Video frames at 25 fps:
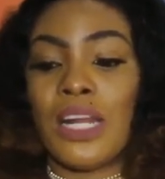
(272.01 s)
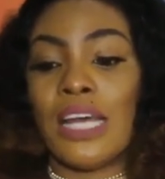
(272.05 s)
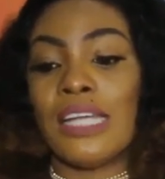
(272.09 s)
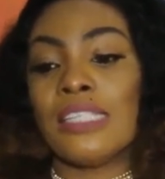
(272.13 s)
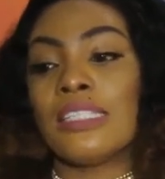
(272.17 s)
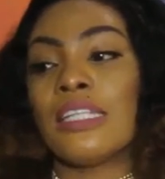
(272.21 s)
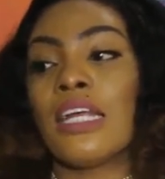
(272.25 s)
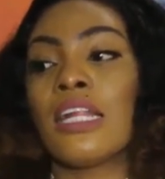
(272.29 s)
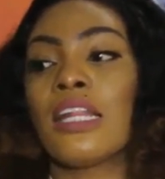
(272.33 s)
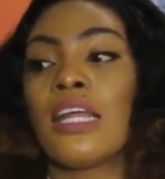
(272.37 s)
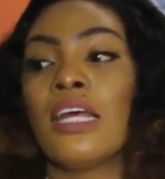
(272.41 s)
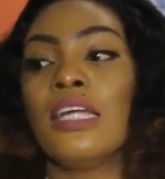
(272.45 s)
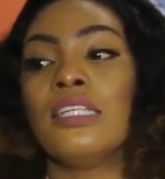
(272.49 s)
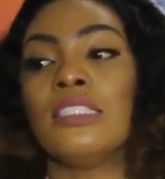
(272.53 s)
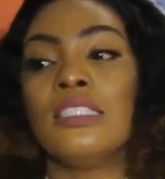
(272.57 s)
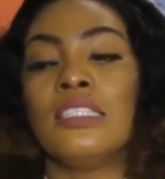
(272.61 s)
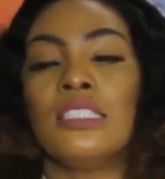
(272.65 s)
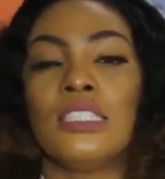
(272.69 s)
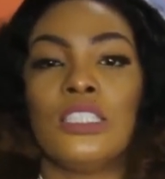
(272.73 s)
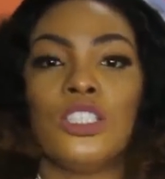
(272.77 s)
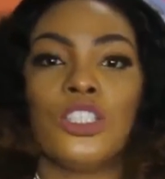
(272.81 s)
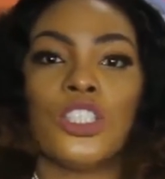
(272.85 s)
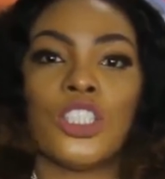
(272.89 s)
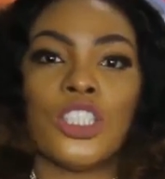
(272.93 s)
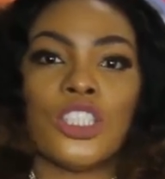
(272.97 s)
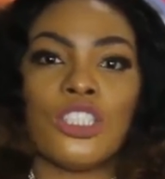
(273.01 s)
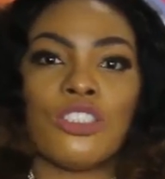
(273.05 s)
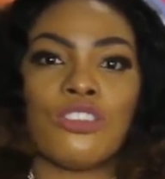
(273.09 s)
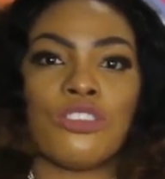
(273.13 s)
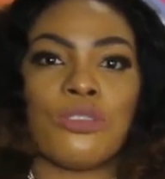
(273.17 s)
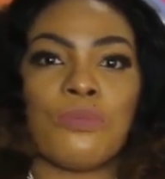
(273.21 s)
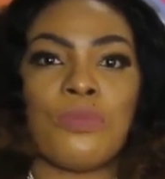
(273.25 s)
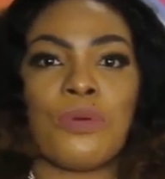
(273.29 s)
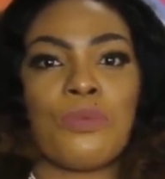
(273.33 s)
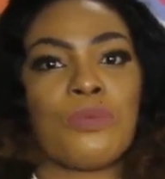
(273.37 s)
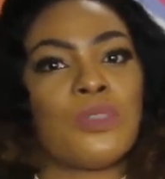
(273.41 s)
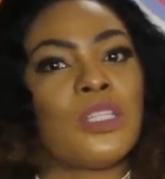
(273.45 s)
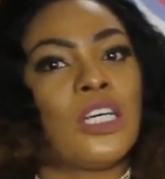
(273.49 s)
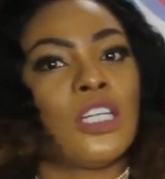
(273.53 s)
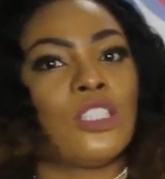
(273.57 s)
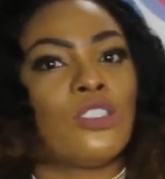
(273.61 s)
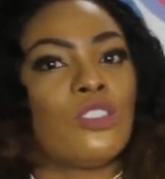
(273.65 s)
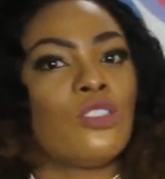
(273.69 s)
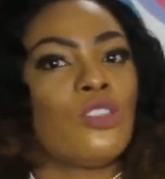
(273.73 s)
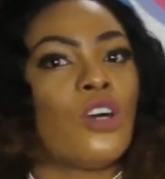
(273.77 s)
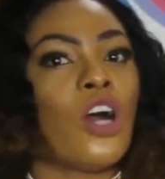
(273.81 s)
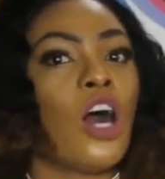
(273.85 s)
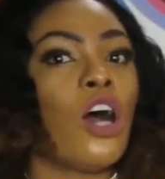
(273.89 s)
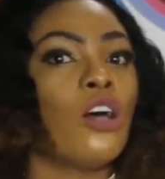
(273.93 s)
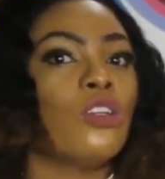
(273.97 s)
started in the industry, people that
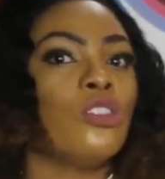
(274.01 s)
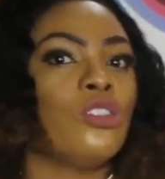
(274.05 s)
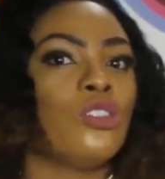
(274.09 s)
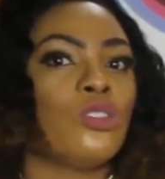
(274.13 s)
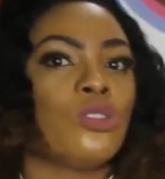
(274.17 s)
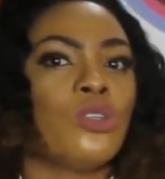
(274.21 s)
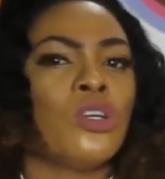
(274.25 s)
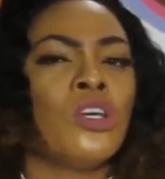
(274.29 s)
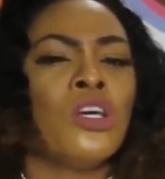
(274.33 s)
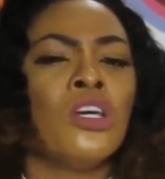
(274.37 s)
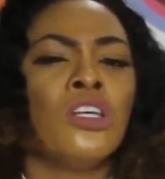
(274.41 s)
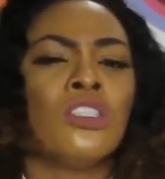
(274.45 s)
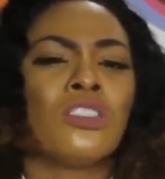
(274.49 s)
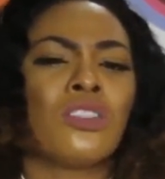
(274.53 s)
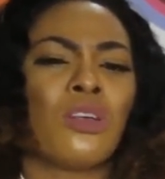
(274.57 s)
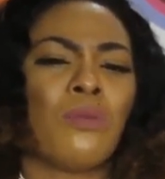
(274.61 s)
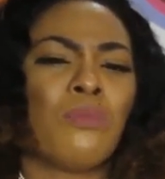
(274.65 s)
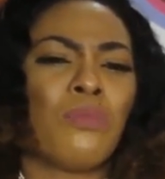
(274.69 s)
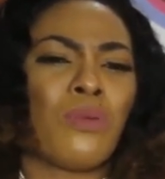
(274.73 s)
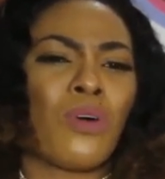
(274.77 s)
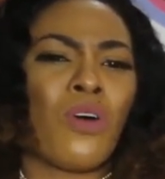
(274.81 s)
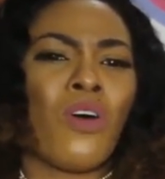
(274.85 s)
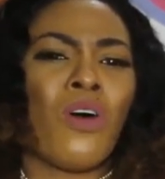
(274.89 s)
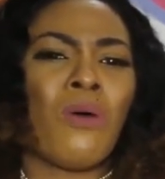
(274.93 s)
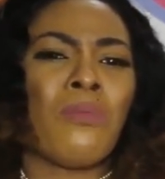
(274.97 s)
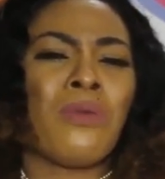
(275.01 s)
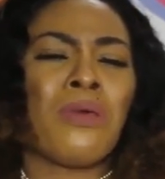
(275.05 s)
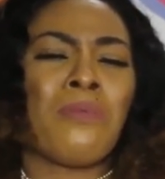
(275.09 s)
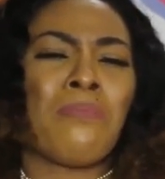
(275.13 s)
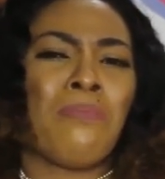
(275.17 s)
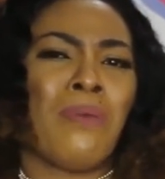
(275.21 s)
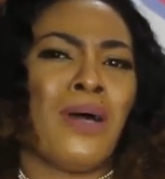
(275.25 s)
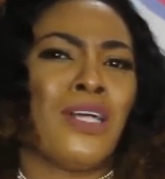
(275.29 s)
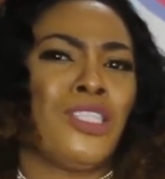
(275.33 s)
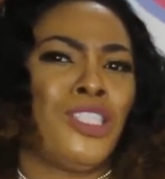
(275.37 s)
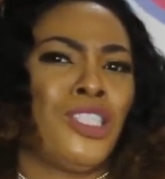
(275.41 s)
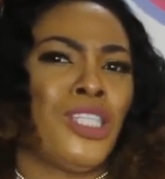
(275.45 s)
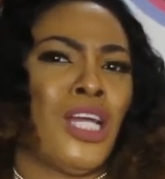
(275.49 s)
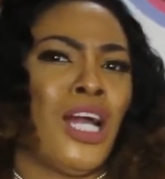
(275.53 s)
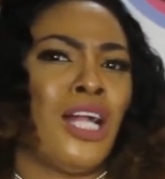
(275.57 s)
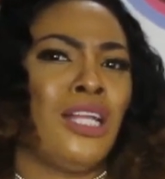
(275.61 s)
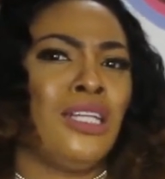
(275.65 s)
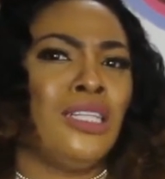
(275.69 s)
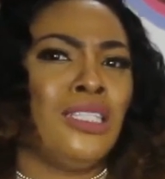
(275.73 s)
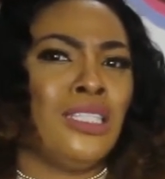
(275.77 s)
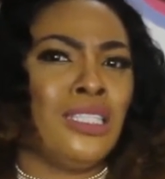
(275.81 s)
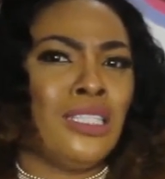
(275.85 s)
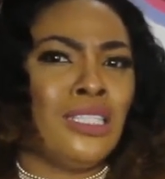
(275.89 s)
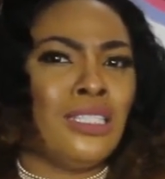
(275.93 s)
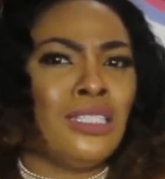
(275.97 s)
don't know how to, some people call me
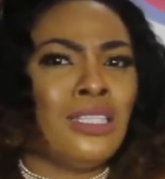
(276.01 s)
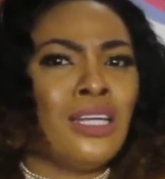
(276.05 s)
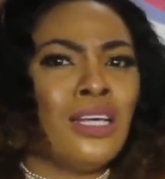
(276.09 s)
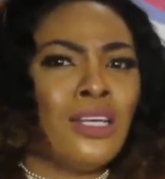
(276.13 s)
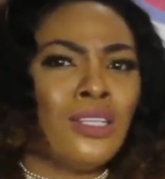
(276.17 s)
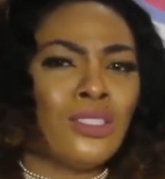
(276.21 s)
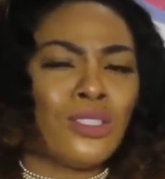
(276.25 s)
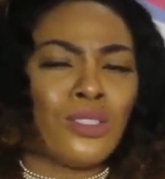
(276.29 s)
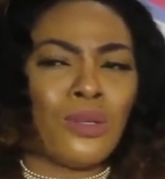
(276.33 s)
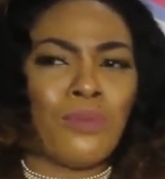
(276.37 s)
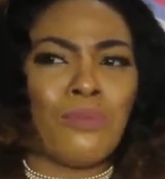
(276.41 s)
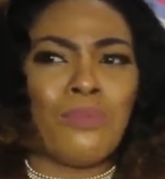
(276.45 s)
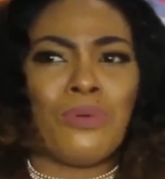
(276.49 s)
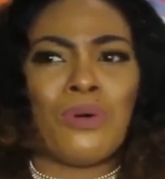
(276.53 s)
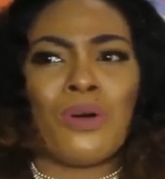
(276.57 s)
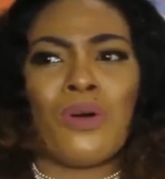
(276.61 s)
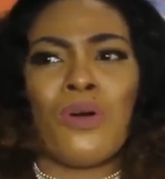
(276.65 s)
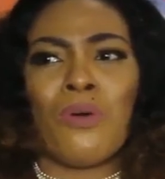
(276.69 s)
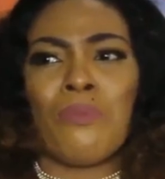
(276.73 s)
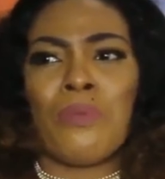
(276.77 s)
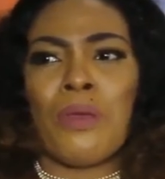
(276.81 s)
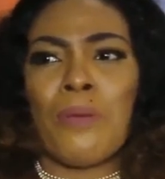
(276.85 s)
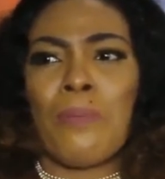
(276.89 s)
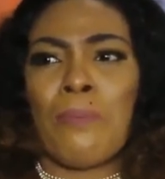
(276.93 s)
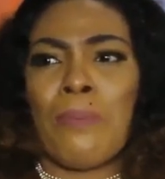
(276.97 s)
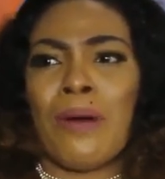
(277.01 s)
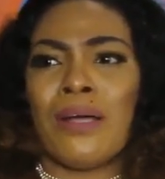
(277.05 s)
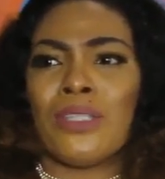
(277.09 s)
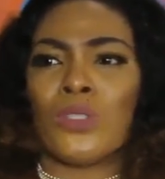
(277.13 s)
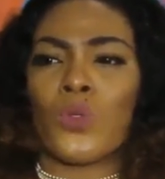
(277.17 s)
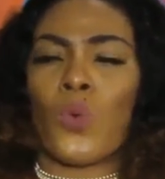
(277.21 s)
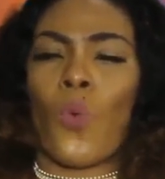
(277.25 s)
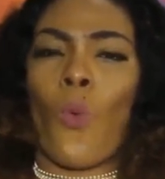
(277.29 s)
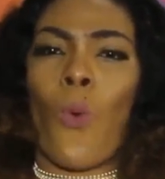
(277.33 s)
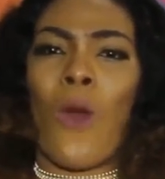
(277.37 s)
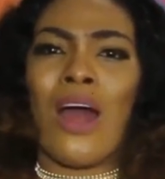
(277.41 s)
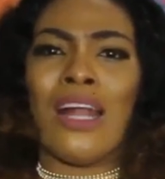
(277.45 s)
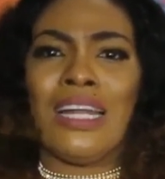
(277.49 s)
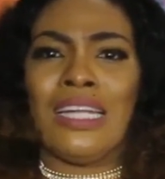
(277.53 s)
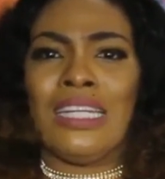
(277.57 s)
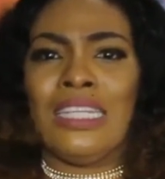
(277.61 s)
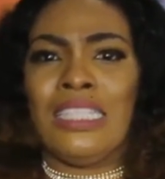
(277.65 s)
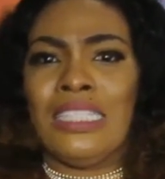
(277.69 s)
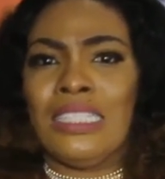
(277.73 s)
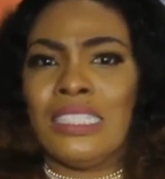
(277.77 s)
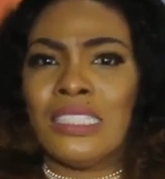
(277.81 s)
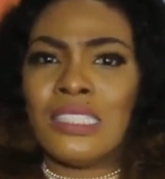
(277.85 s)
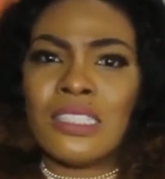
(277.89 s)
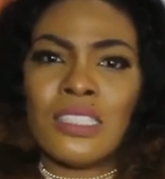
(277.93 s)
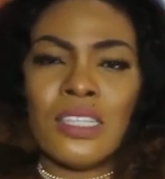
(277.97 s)
Paschaline, some people call me
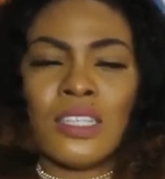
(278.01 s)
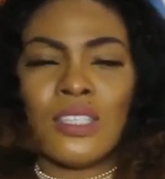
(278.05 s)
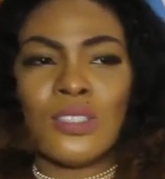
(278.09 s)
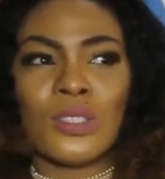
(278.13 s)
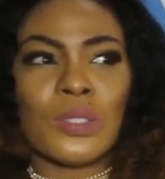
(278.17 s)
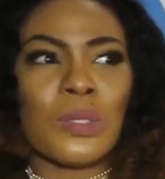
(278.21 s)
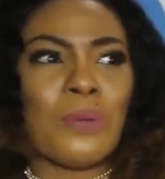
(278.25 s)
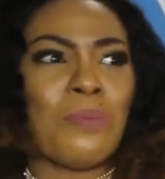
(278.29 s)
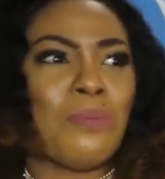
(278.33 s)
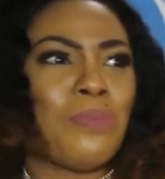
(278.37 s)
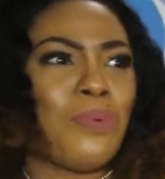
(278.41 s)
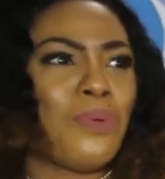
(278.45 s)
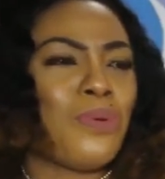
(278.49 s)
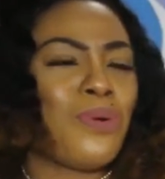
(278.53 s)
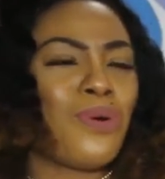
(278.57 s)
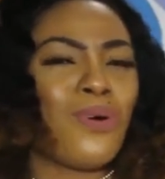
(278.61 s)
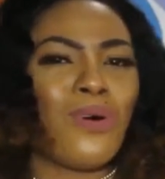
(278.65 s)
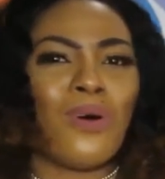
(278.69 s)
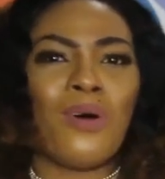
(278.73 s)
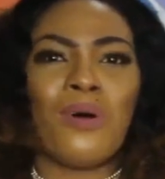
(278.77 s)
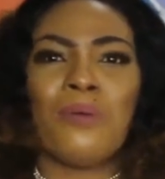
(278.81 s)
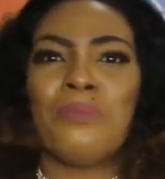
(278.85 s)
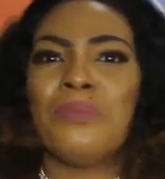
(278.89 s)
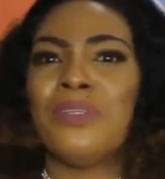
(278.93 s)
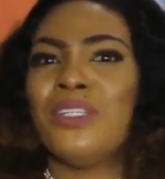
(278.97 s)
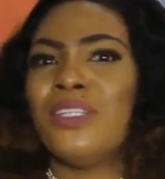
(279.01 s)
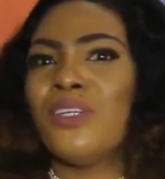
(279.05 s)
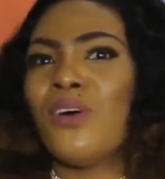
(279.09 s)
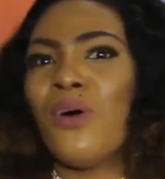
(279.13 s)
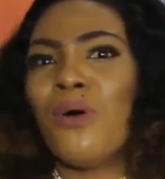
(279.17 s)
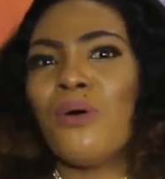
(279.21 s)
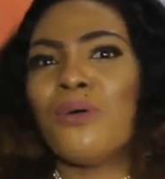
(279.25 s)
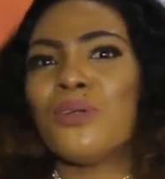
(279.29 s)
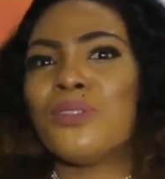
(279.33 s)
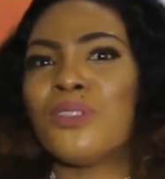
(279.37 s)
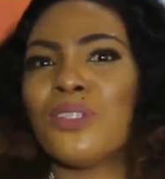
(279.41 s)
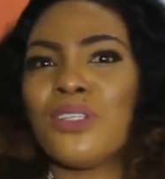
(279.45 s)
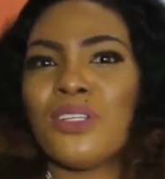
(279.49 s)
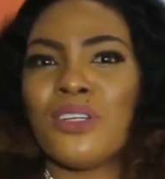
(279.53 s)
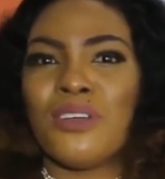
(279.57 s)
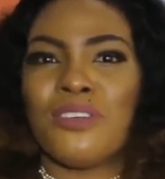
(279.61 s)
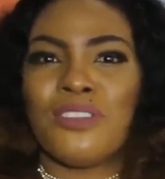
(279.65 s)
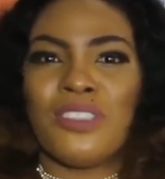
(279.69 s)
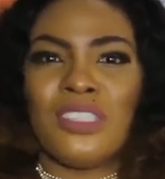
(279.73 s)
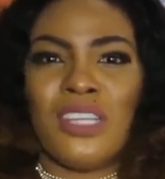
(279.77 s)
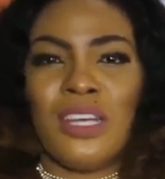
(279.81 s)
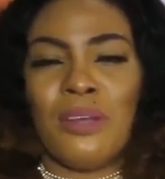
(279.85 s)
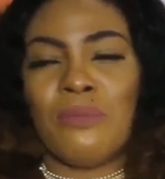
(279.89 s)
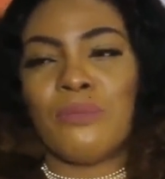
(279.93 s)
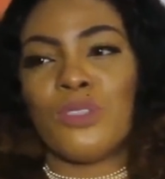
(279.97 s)
Paschaline, some people call me all sorts
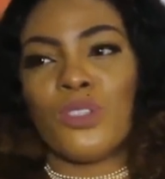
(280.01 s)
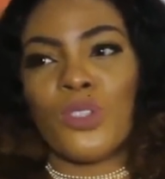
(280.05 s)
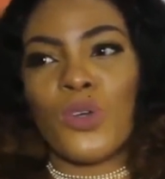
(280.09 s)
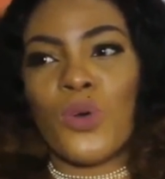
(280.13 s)
of names.